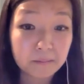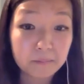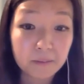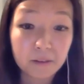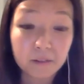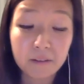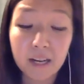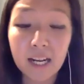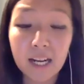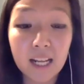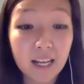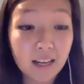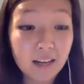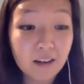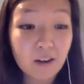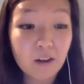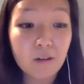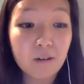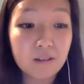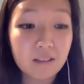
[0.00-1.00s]
All right. And I
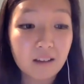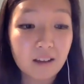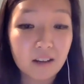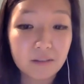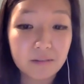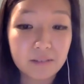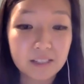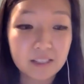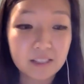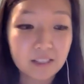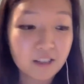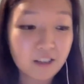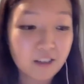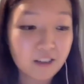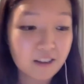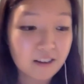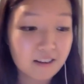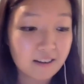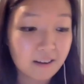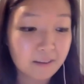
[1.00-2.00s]
know a lot of us
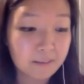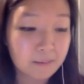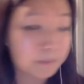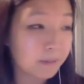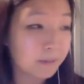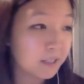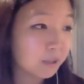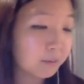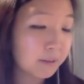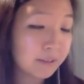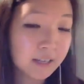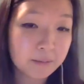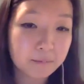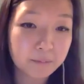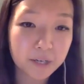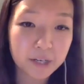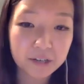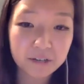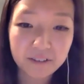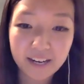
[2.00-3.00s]
here, um, especially with
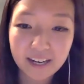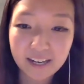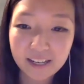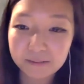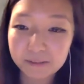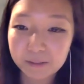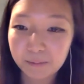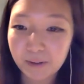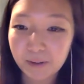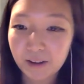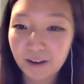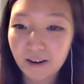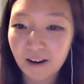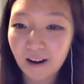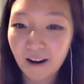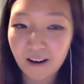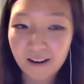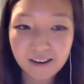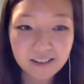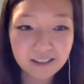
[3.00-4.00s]
Tempe Creatives, we are
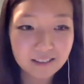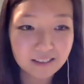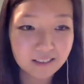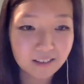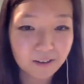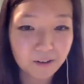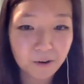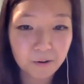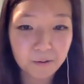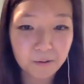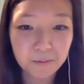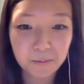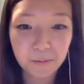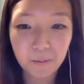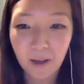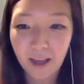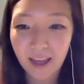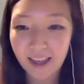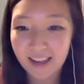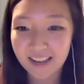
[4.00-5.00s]
artists in our own
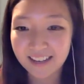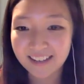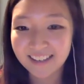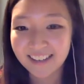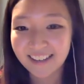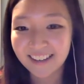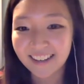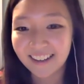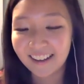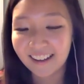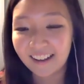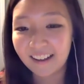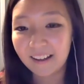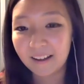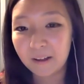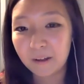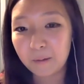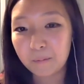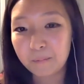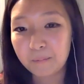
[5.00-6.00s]
way.
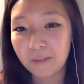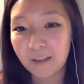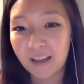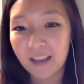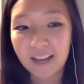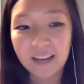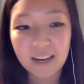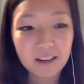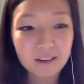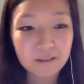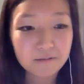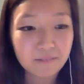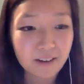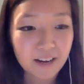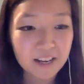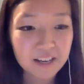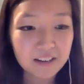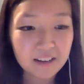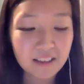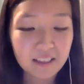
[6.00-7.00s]
Um, and I
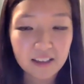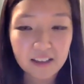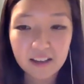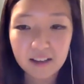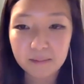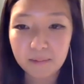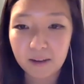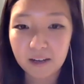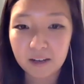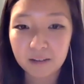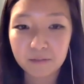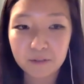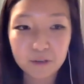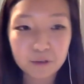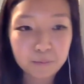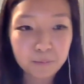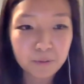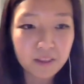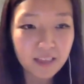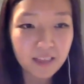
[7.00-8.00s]
invite you to think about if you
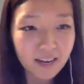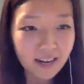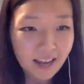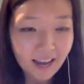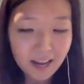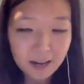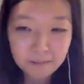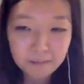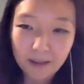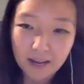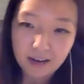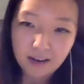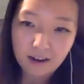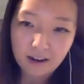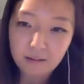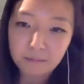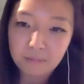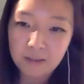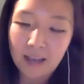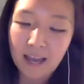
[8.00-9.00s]
put that hat back,
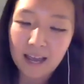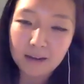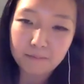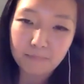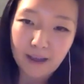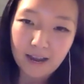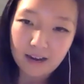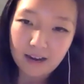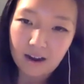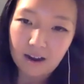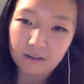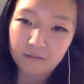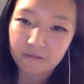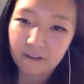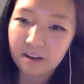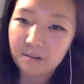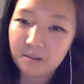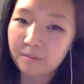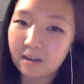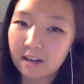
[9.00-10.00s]
hat back on,
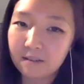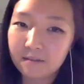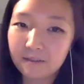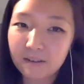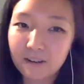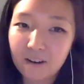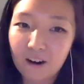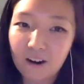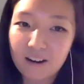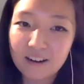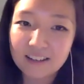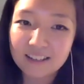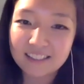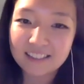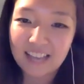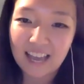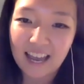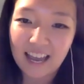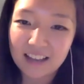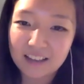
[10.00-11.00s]
right? Whatever artist
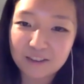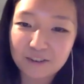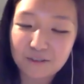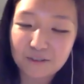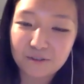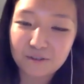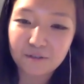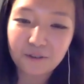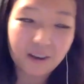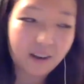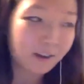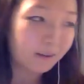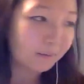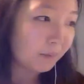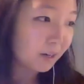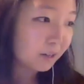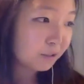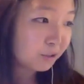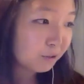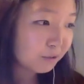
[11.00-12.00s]
hat you um,
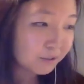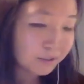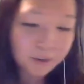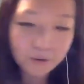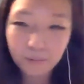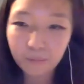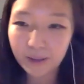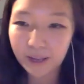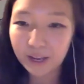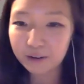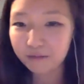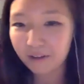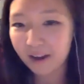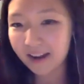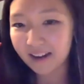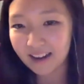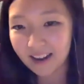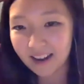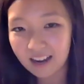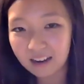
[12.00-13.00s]
are choosing to wear
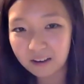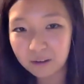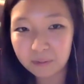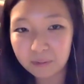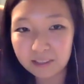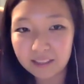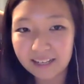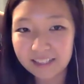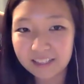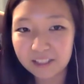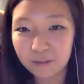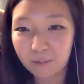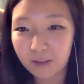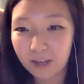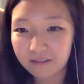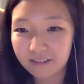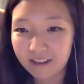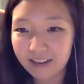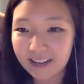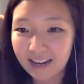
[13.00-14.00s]
right now or would like to
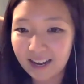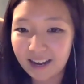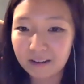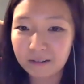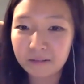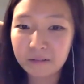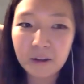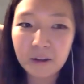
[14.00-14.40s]
wear right now,